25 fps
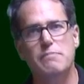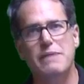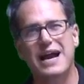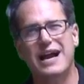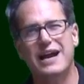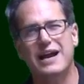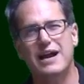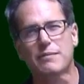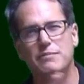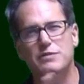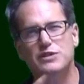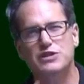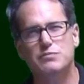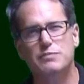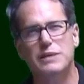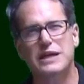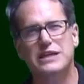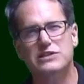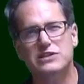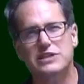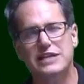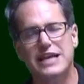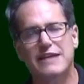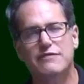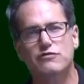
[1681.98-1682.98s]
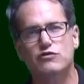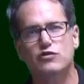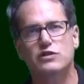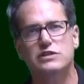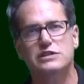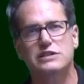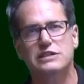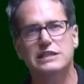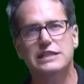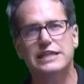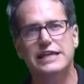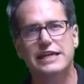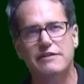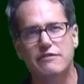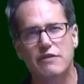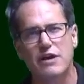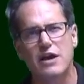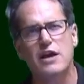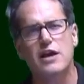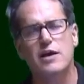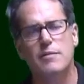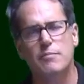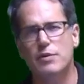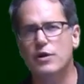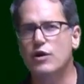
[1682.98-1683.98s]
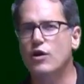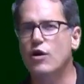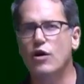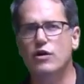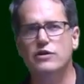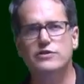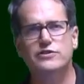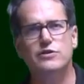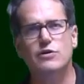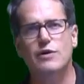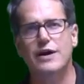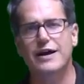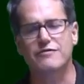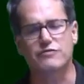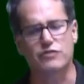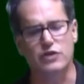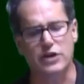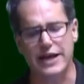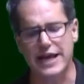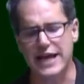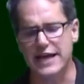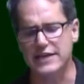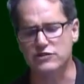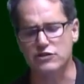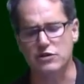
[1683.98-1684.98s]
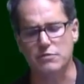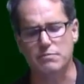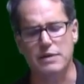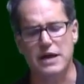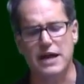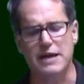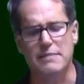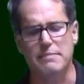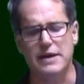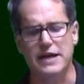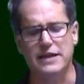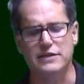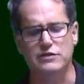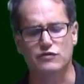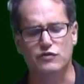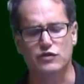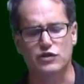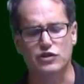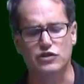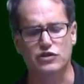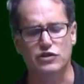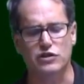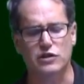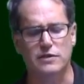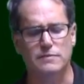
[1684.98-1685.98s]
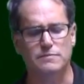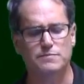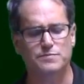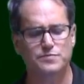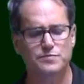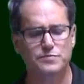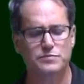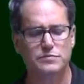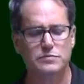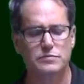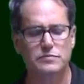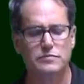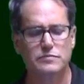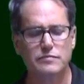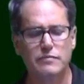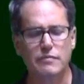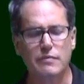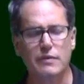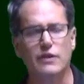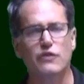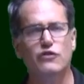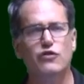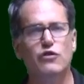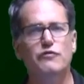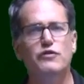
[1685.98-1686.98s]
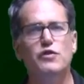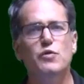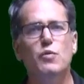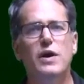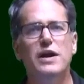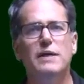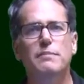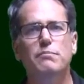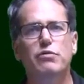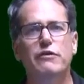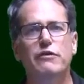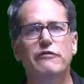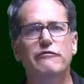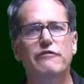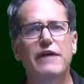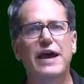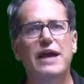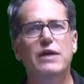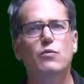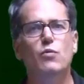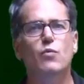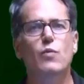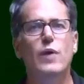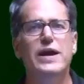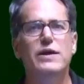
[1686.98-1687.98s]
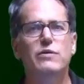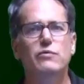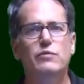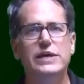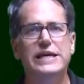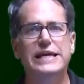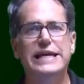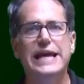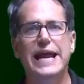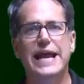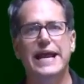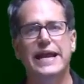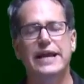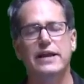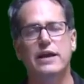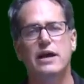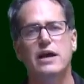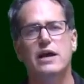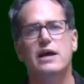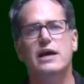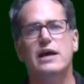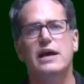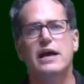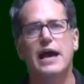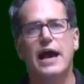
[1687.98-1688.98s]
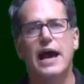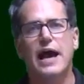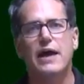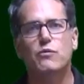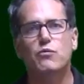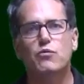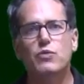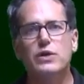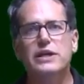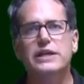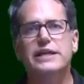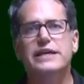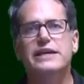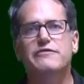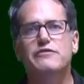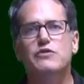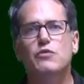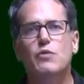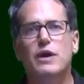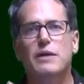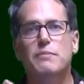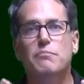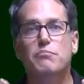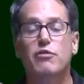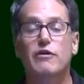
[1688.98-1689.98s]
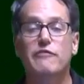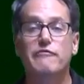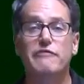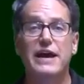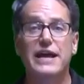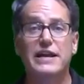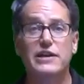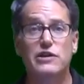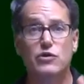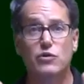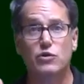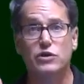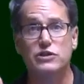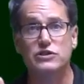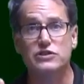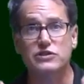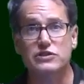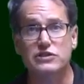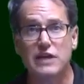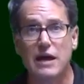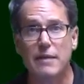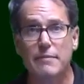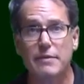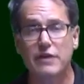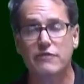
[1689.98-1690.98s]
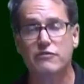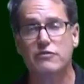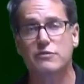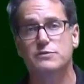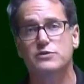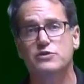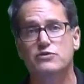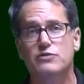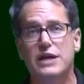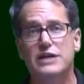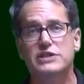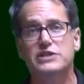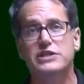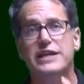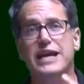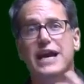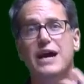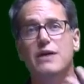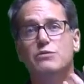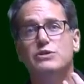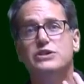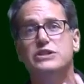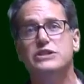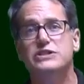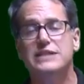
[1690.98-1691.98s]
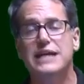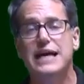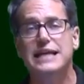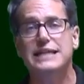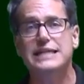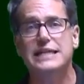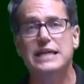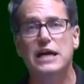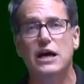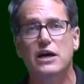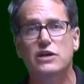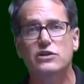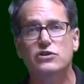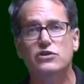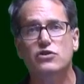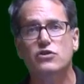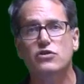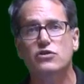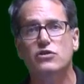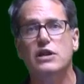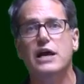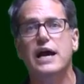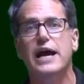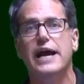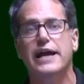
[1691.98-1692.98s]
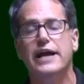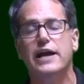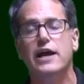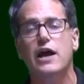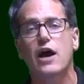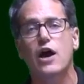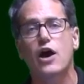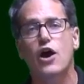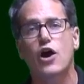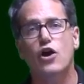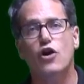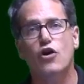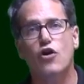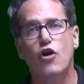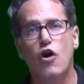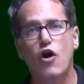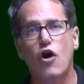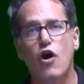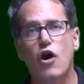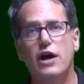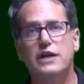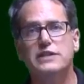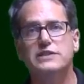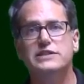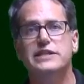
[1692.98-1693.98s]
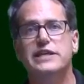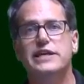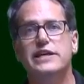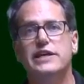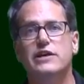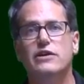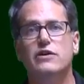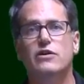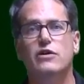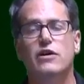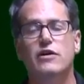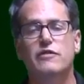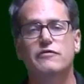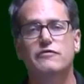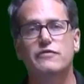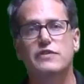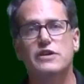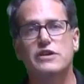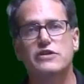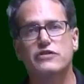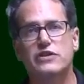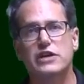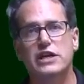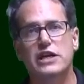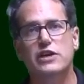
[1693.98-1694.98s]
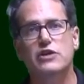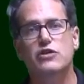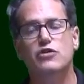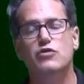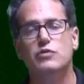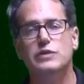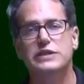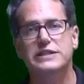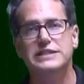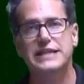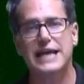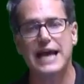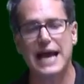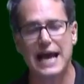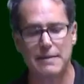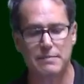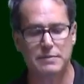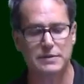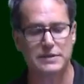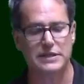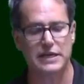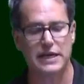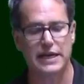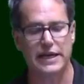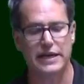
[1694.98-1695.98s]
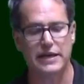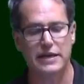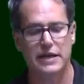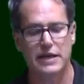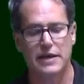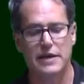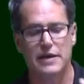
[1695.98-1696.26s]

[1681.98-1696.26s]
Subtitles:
back up, especially after a sleeve, but also after a gastric bypass for sure. So if you want to prevent weight regain, and really, if you want to prevent your stomach from stretching out, which is not the underlying cause here of this increased appetite,